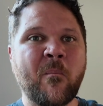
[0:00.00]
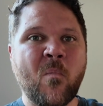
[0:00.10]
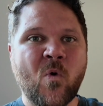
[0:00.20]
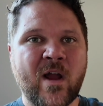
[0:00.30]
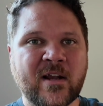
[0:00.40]

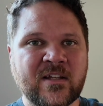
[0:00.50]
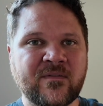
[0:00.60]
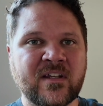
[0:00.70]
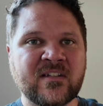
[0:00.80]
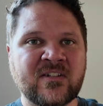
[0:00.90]
more
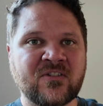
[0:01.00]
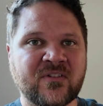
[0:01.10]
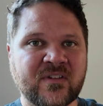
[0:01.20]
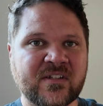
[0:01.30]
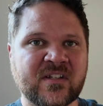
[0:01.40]
activities
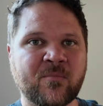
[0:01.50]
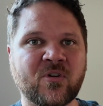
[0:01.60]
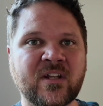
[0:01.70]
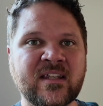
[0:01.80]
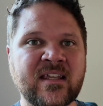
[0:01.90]
during the summer
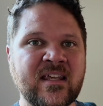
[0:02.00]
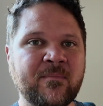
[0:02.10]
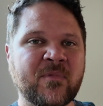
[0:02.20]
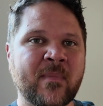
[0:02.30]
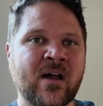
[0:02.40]
to
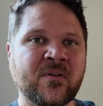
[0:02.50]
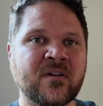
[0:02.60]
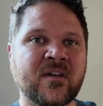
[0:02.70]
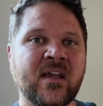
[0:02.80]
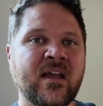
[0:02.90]
keep the
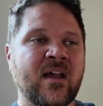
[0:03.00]
mountain